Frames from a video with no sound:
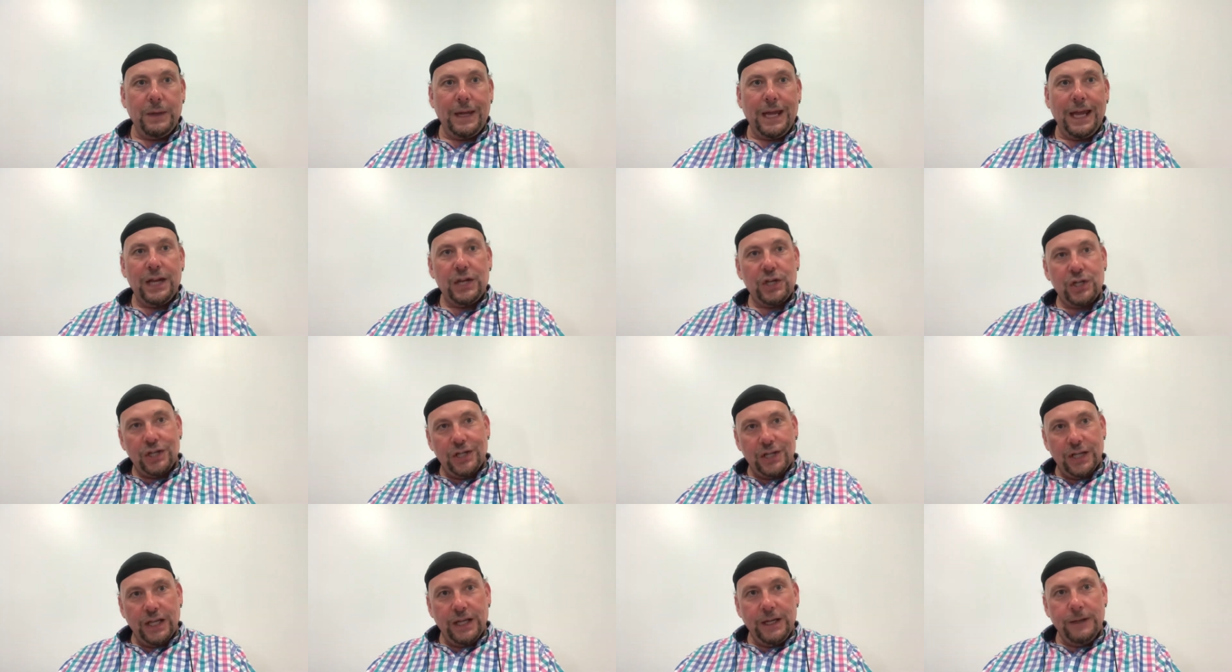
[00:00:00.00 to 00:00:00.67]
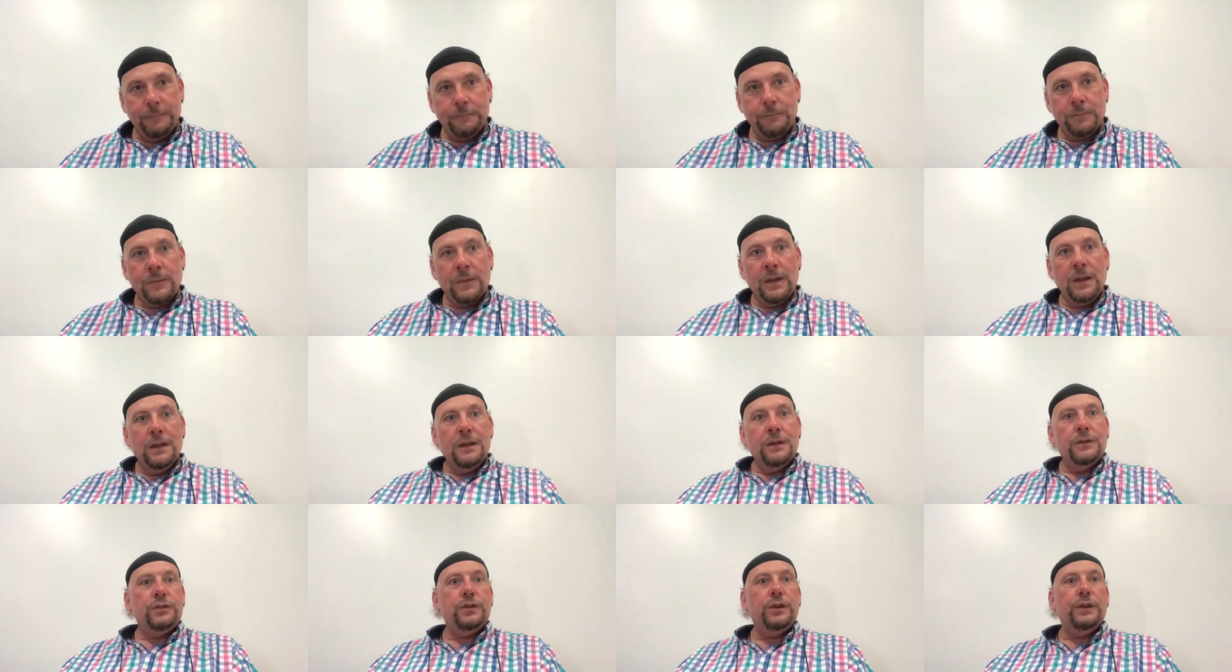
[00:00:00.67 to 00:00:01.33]
But actually,
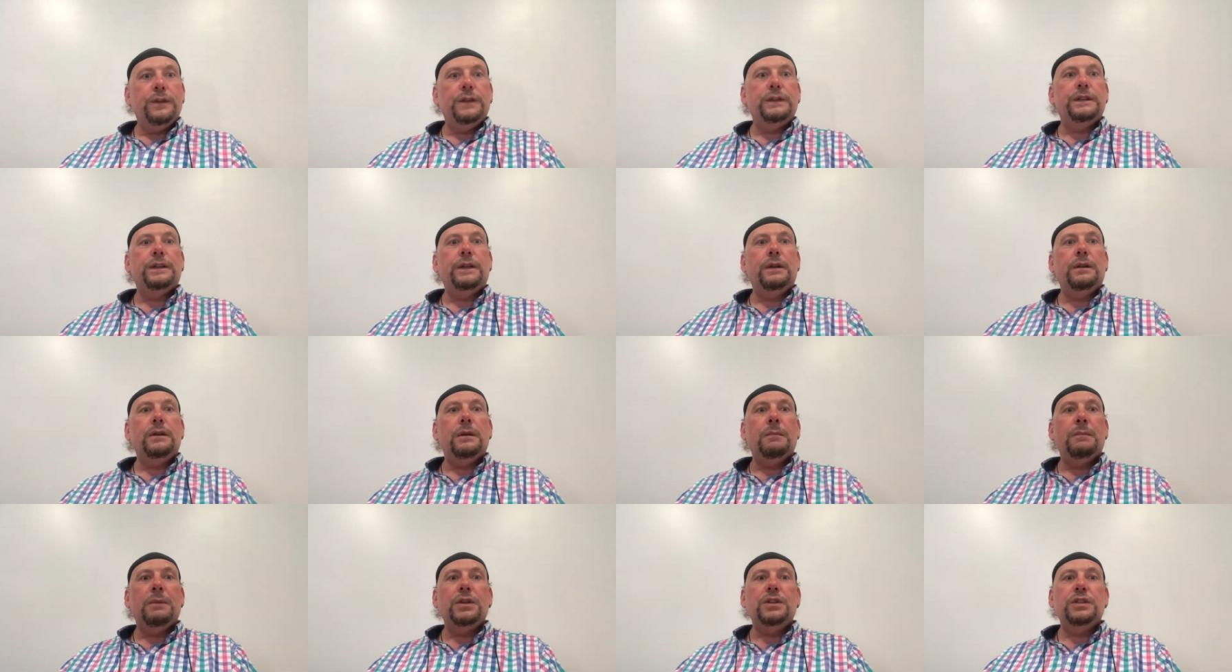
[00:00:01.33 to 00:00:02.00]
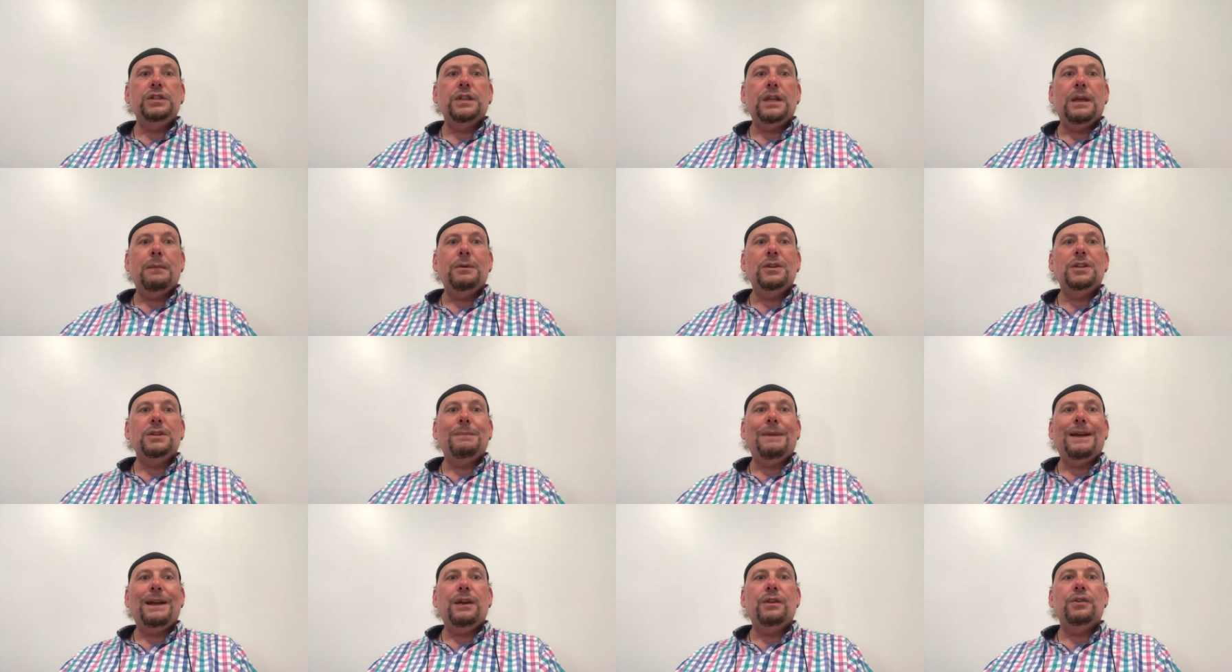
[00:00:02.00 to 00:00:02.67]
truth is, I don't know that
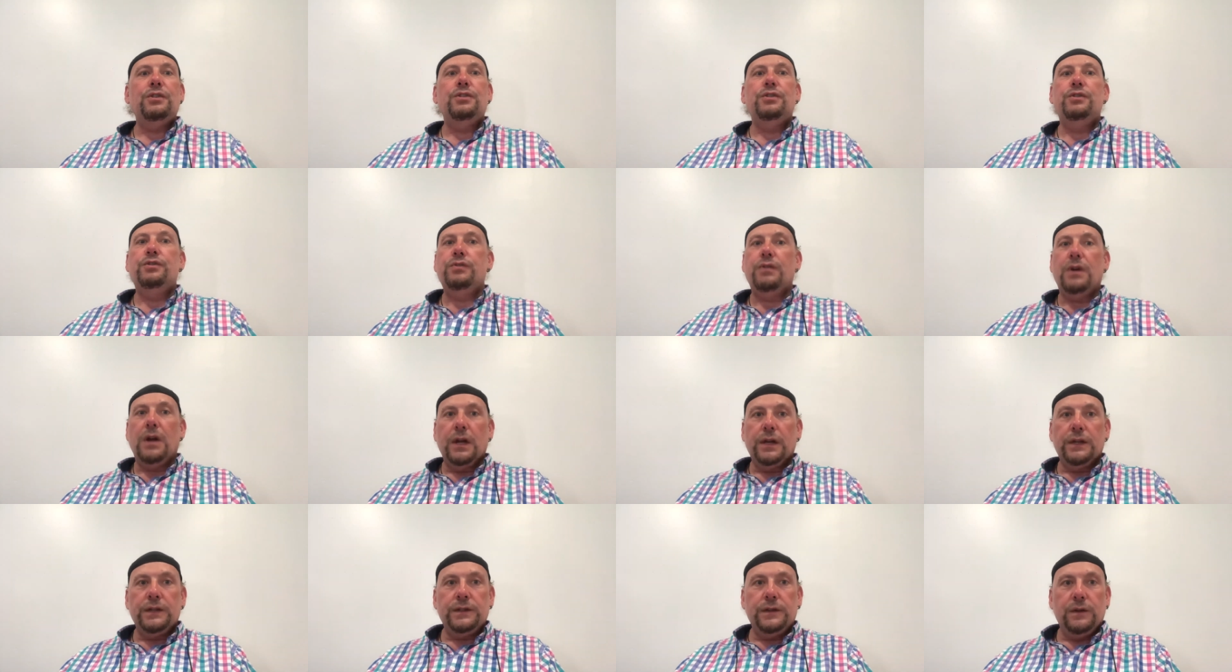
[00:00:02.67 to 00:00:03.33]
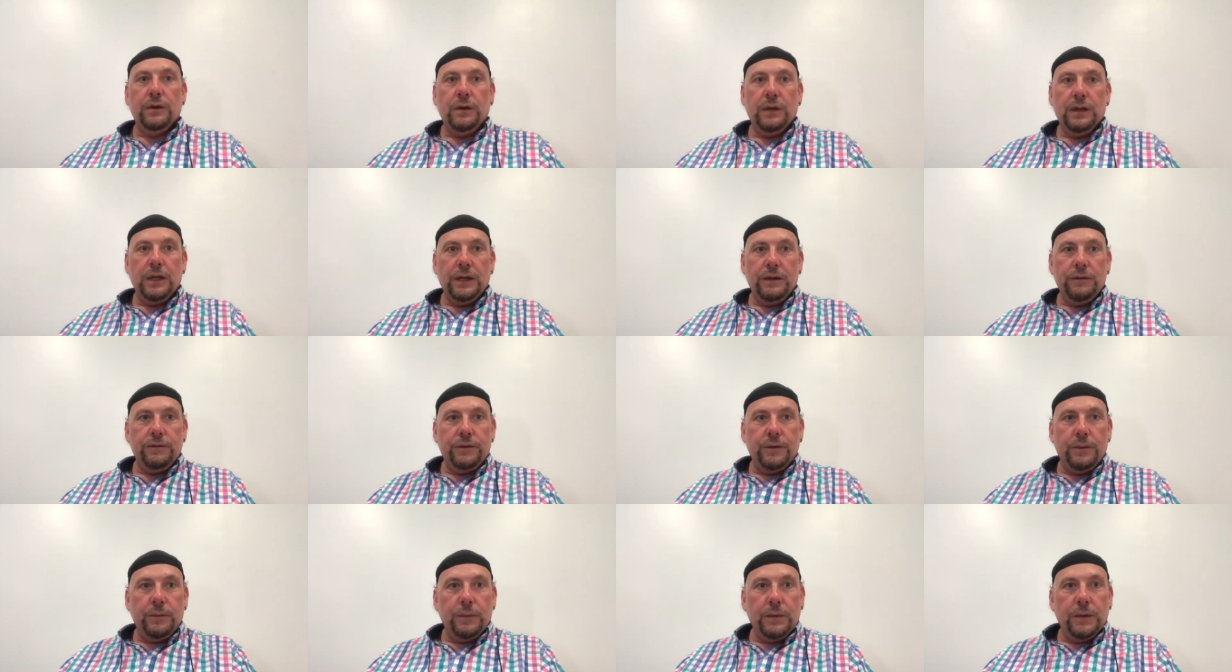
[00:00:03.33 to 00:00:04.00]
much about drugs, not
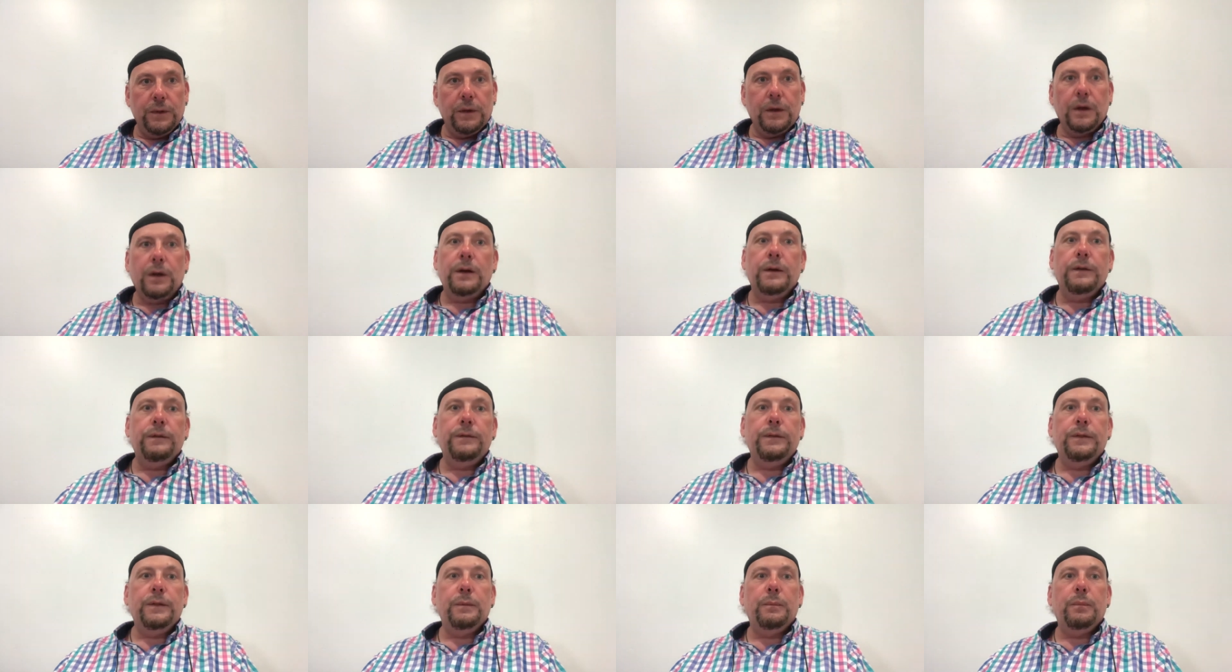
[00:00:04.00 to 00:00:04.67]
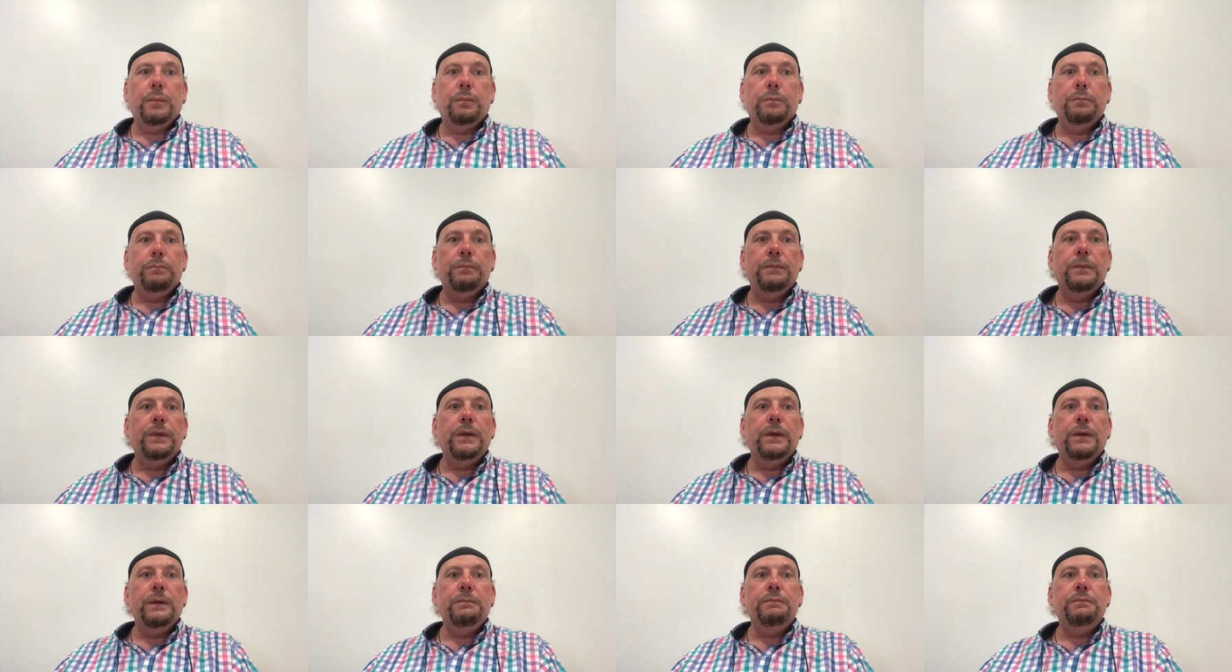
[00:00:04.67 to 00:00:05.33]
from the kind of
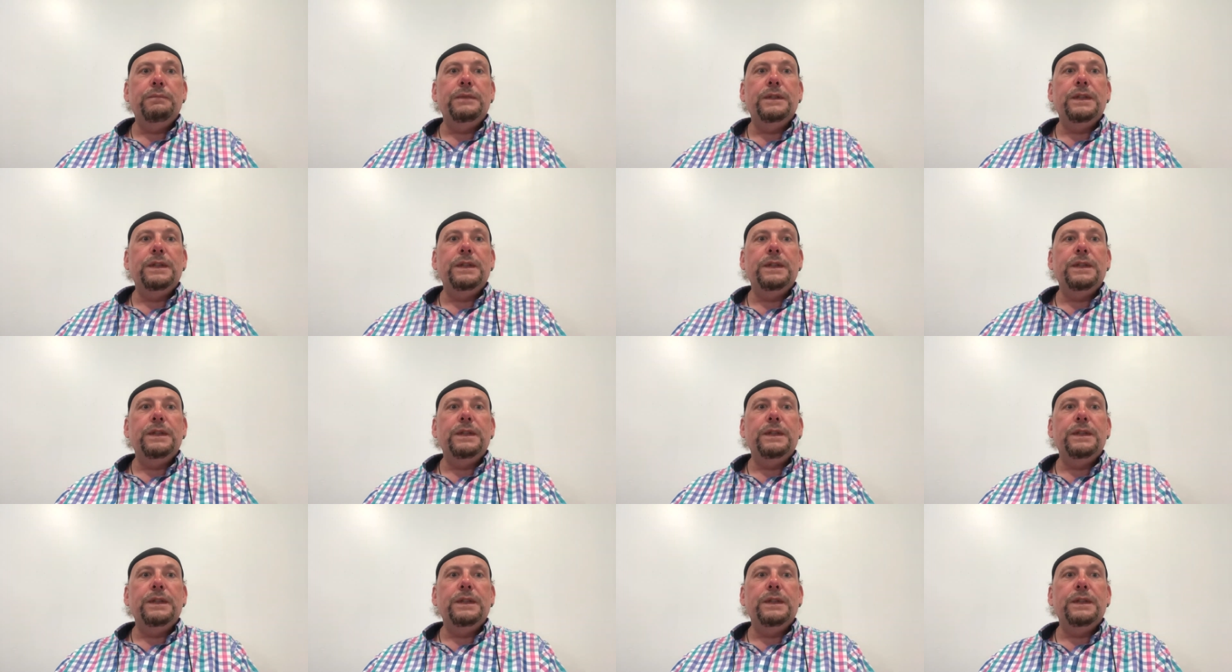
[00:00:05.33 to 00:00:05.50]
the